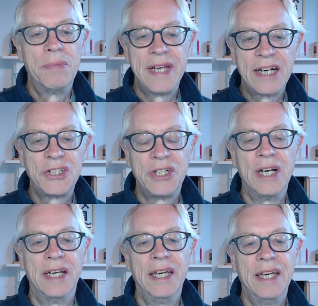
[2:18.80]
but
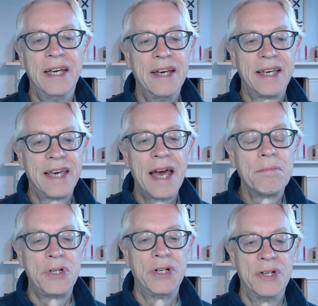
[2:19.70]
actually
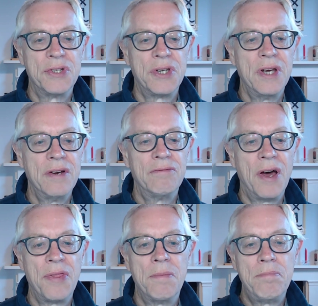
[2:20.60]
captures
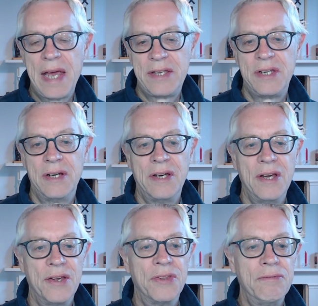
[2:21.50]
rather better
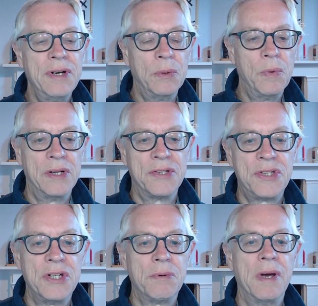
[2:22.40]
the real-world
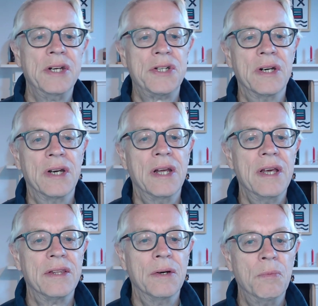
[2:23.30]
situation
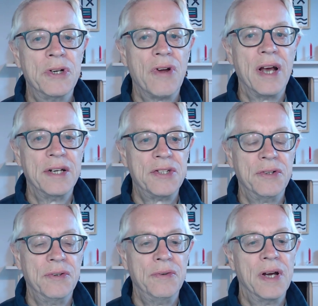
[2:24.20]
that we're trying
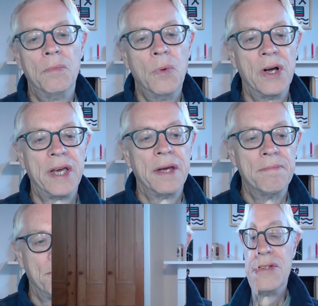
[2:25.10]
to work
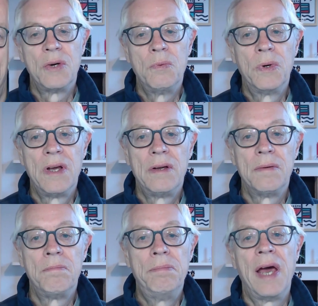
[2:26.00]
in. So what are
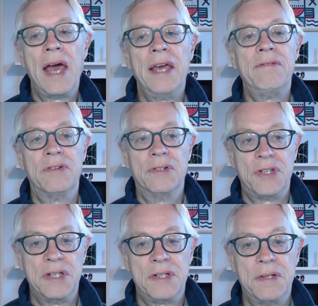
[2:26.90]
behavioural
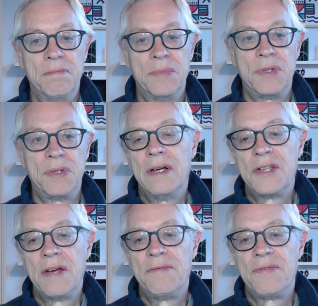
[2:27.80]
systems? As
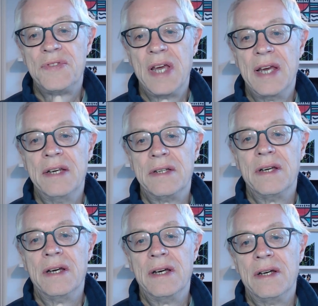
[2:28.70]
I've said,
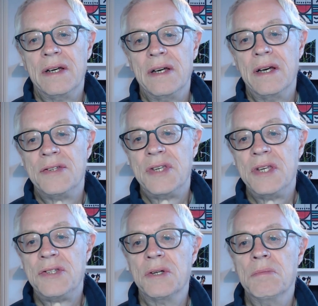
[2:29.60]
uh, a
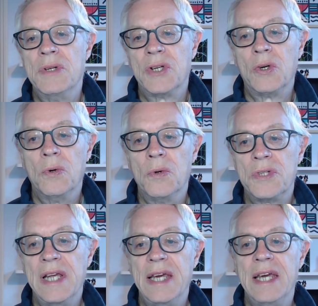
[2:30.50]
system is a
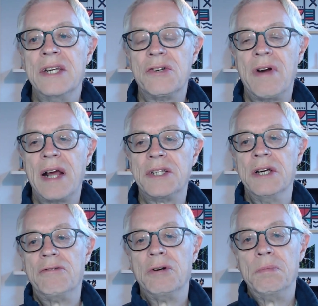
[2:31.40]
causally
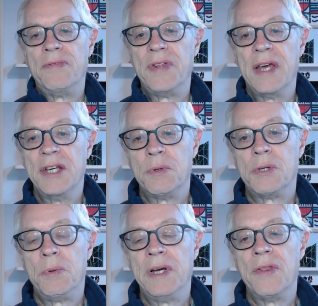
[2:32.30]
interacting group of things
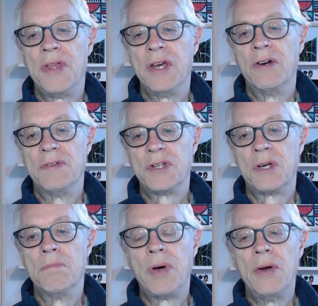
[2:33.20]
which we can think of as
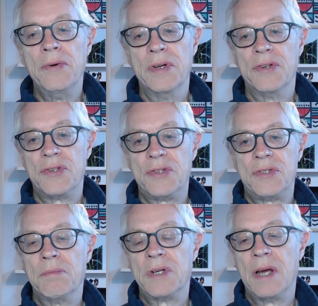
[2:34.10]
components,
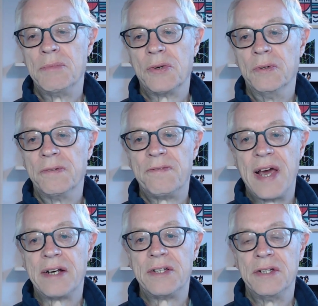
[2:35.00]
sometimes called
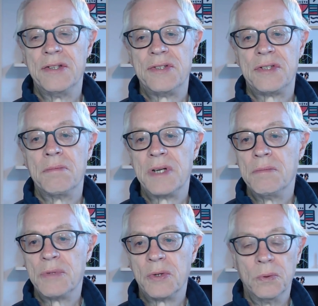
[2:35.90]
factors,
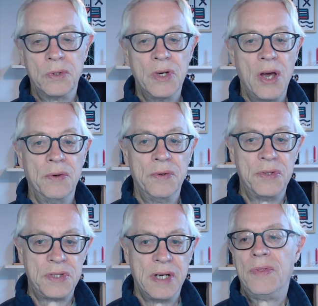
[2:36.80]
sometimes called
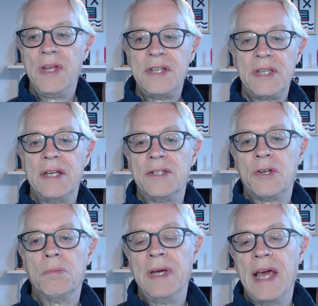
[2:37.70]
nodes. These things
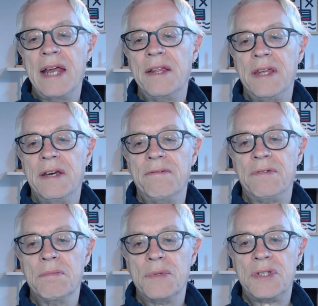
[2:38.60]
could be anything
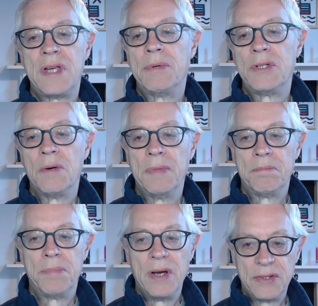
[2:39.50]
from
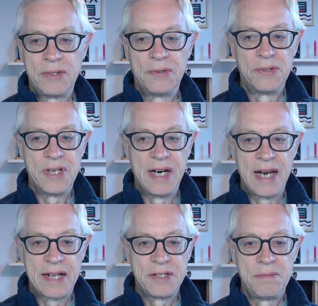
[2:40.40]
subatomic particles in an
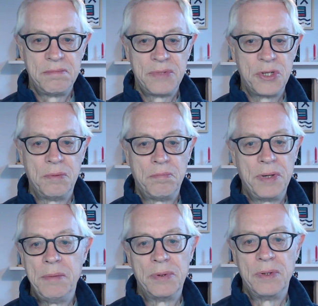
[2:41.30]
atom to
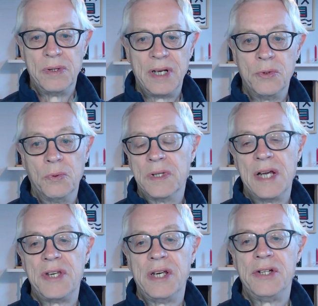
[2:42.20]
people and
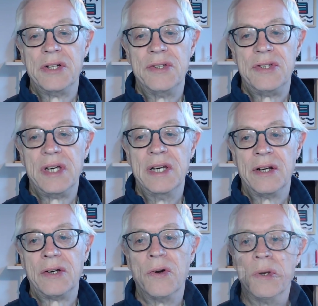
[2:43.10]
organisations in an
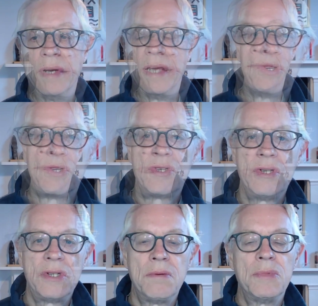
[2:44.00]
economy.
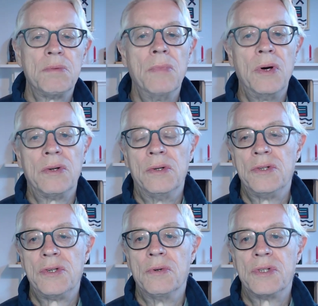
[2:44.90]
Systems
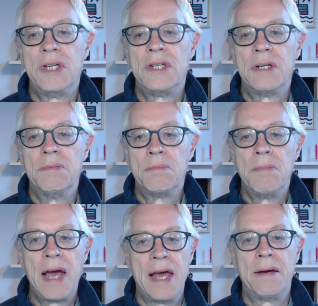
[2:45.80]
models or systems
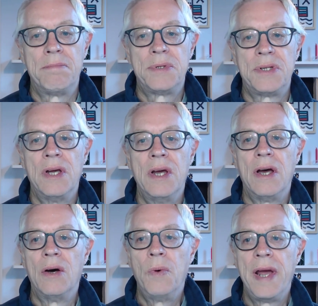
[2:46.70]
maps
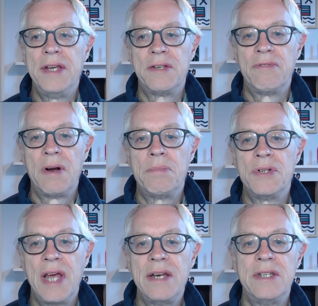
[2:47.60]
are ways of
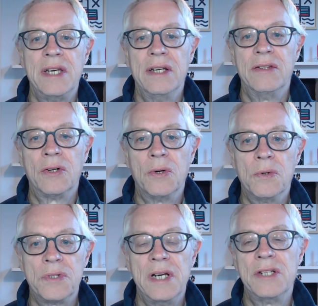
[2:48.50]
representing the
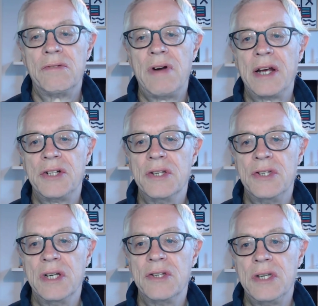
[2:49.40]
causal
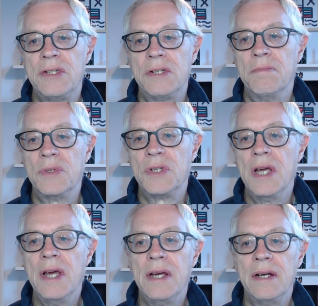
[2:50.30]
interactions in systems,
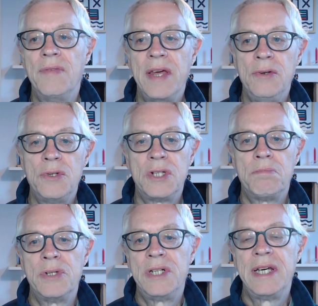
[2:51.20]
and they're used to
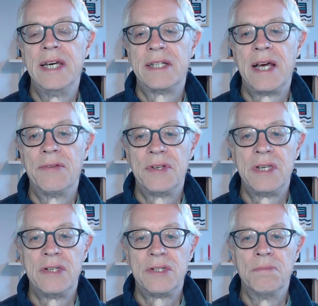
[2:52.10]
predict how the
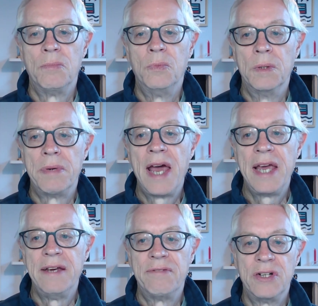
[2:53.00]
system will
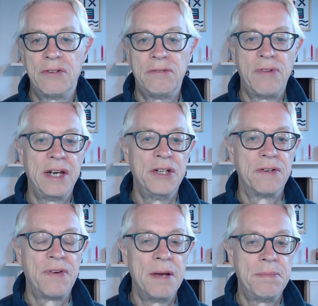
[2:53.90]
behave under a range
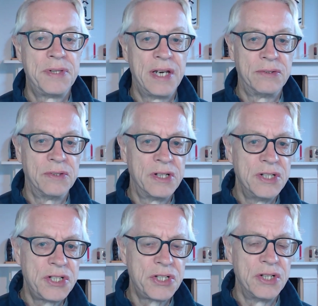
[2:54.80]
of hypothetical
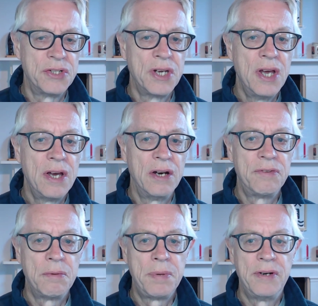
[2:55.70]
conditions
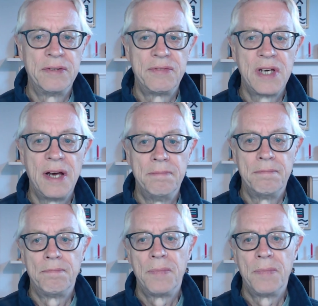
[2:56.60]
over a period of time.